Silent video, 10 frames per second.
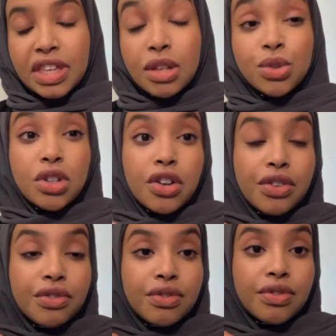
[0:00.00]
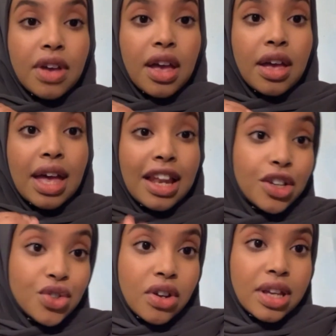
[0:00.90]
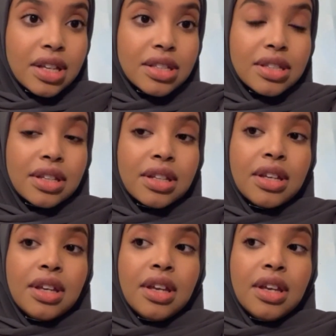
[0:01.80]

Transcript: there was a lot of electronics and